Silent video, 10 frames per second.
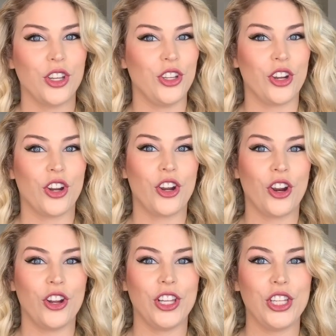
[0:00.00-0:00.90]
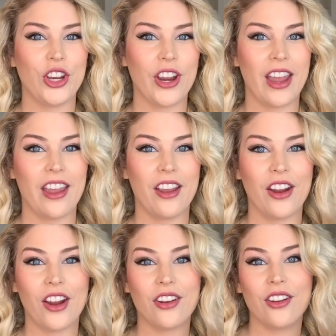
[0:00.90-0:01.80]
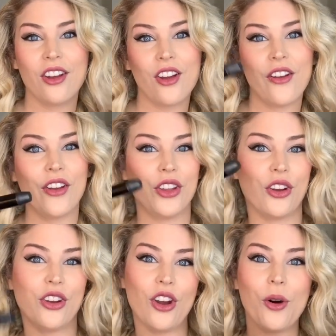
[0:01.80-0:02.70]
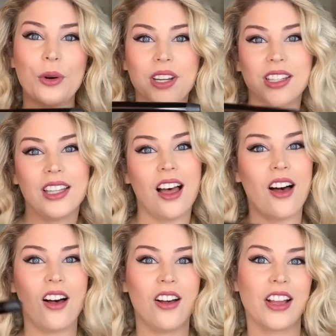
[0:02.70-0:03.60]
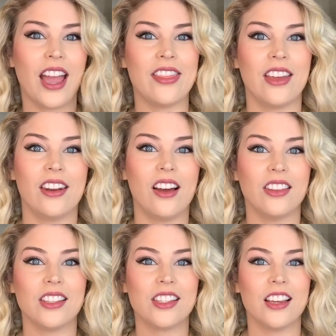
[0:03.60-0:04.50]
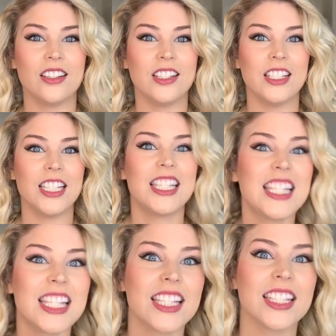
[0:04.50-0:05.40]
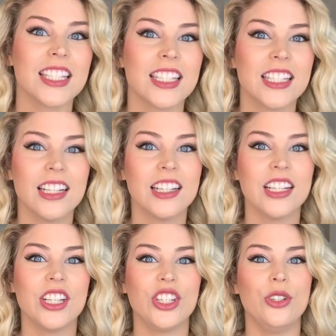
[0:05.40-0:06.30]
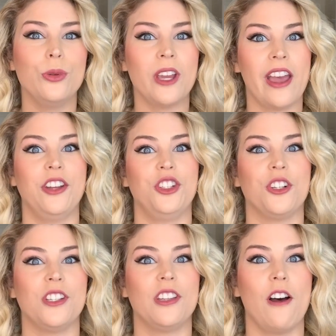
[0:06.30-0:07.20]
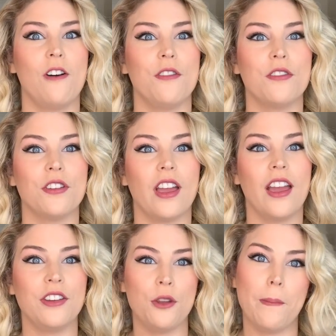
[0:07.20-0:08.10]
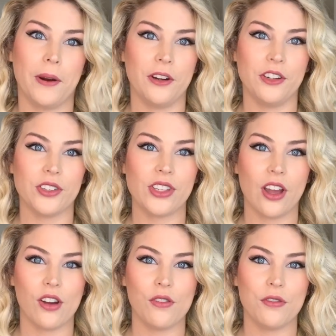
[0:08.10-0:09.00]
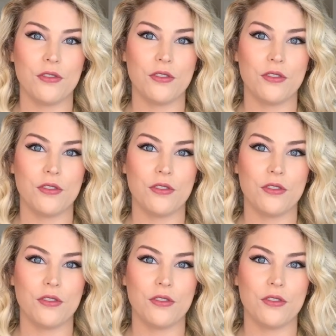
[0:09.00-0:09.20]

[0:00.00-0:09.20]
You're curling your hair, you're going along, and then all of a sudden, you catch yourself and you burn yourself.